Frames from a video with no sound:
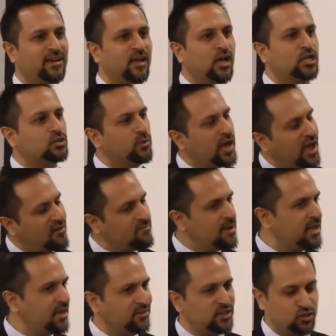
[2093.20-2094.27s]
So we have
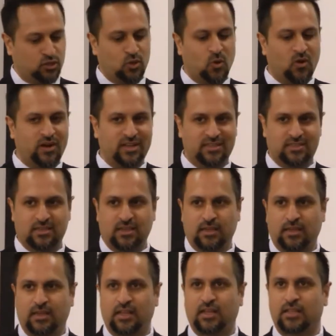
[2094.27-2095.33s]
many of these stories
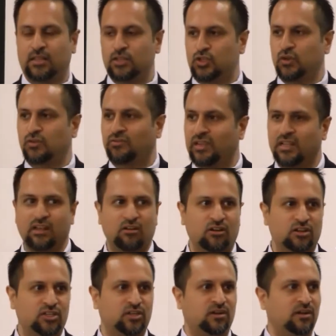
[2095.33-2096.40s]
in Sufi
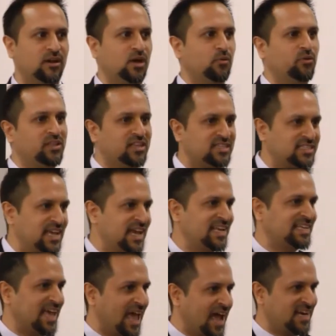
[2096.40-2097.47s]
literature where the
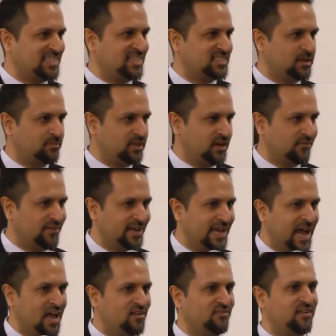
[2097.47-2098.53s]
saint acts as something of a
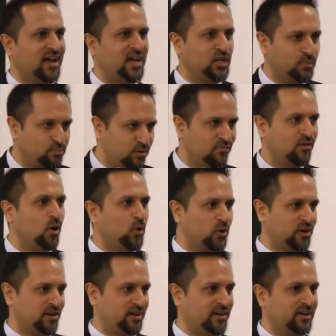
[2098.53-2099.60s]
gadfly to provoke
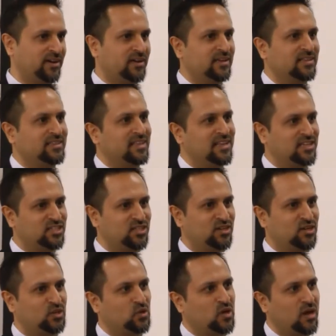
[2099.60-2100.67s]
the listener
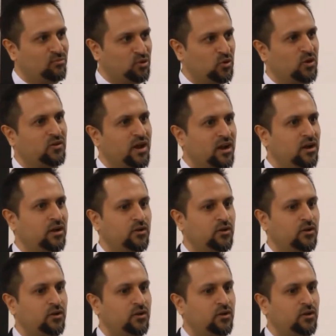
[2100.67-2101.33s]
to come to a greater,